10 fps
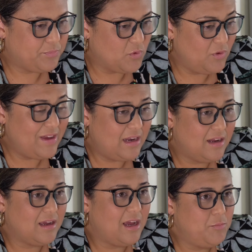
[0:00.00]
we've had a
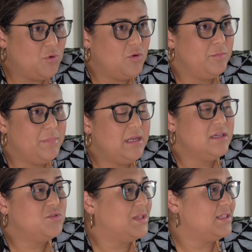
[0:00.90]
couple
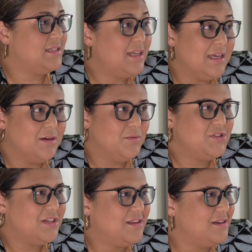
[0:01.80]
meetings with the city,
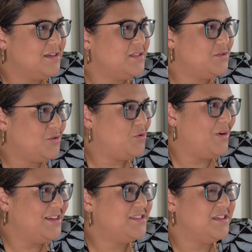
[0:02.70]
which I think is
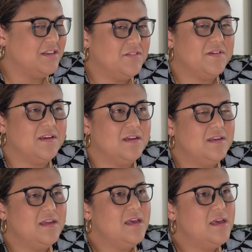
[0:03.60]
quite significant.
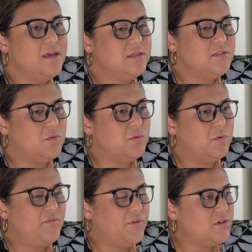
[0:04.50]
So when we
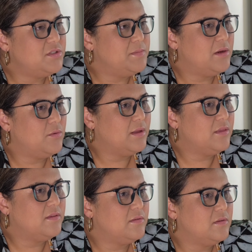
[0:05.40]
first met with
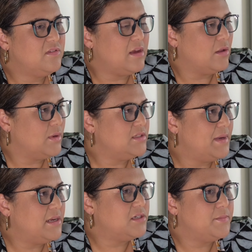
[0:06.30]
solid waste
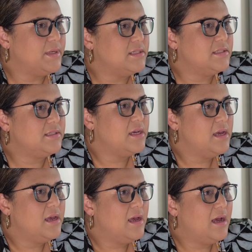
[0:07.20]
management,
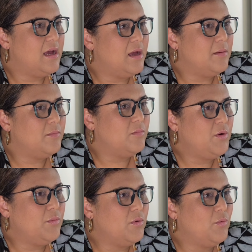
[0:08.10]
we
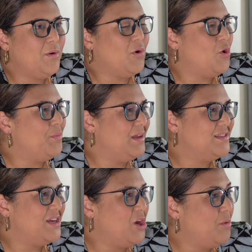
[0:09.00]
were hoping
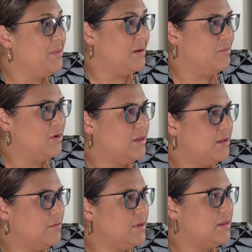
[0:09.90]
to help them
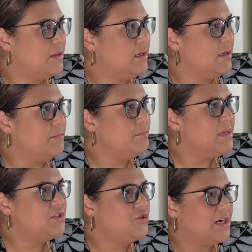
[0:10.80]
with the
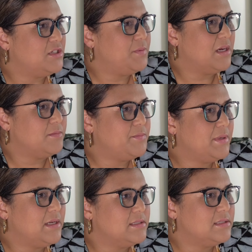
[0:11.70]
missed trash pickups,
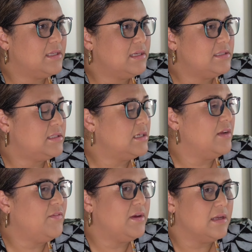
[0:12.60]
because it's
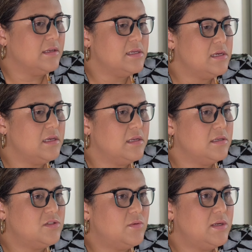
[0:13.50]
significant.
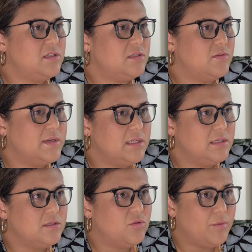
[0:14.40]
In
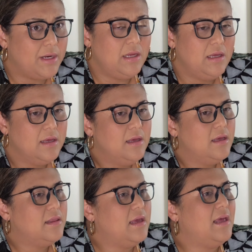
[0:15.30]
2023,
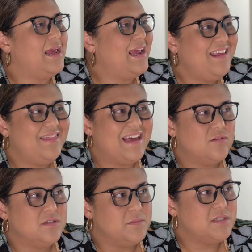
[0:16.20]
they had
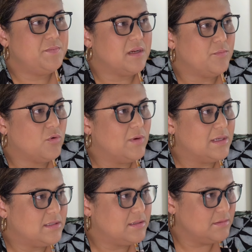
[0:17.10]
80,000 missed pickup
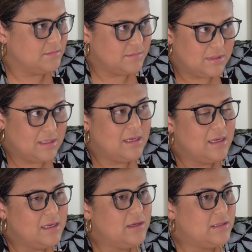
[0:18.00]
requests. Wow.
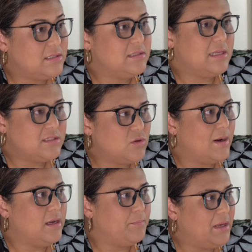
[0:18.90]
That's
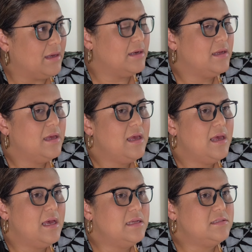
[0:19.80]
quite a bit.
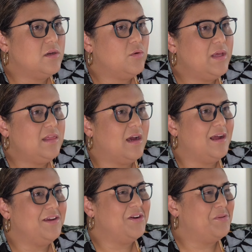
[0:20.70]
And so we
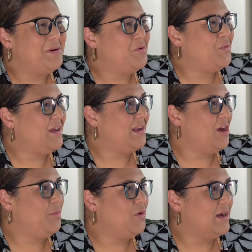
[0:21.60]
thought, maybe we could
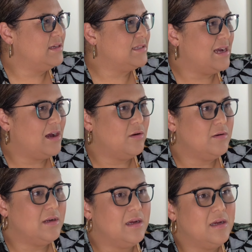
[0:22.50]
help you guys
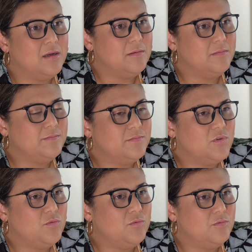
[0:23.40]
out,
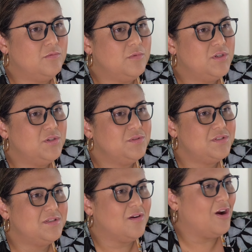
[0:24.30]

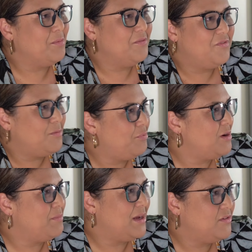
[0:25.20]
reduce the carbon
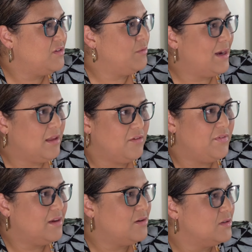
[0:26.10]
footprint by using regular
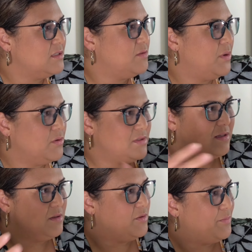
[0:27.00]
vehicles as opposed to
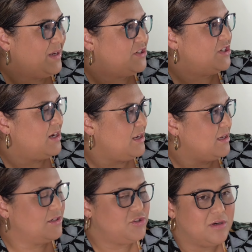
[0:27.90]
these big
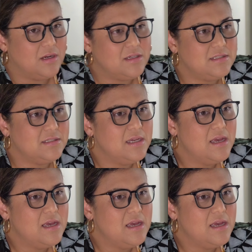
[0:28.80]
giant trucks.